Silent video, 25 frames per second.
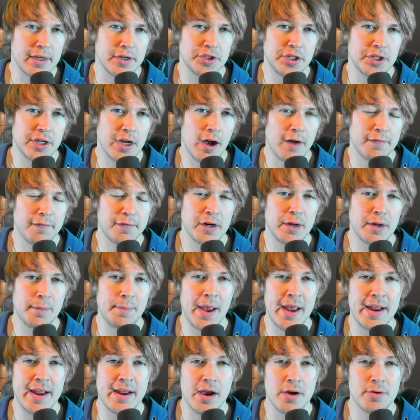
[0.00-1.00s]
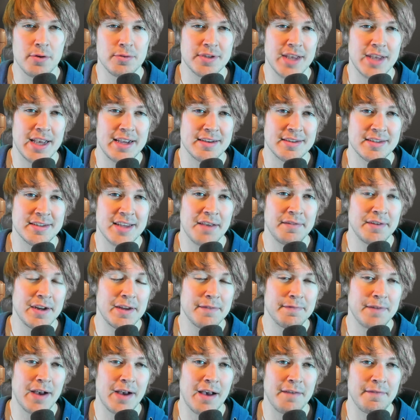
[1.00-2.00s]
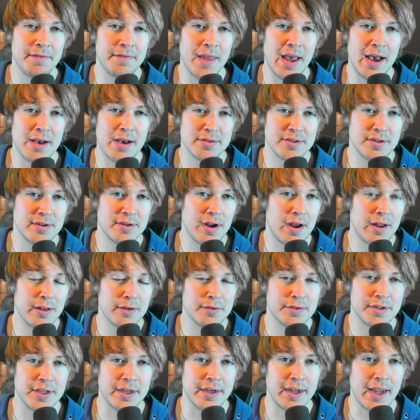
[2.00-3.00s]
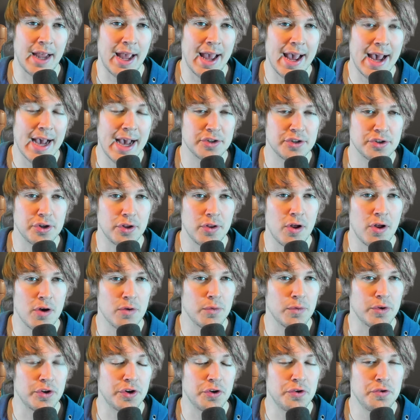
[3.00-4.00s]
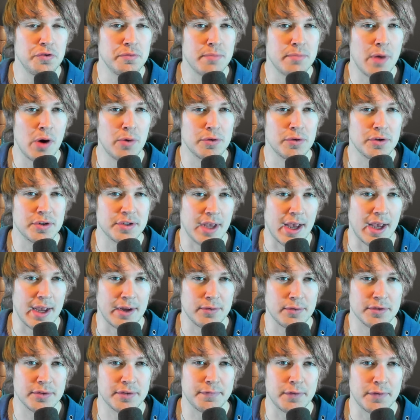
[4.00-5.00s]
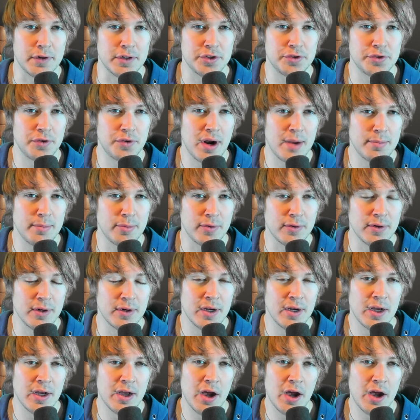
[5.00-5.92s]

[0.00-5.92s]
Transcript: She offered to pay Jose $75,000 in cash along with two motorcycles for his trouble.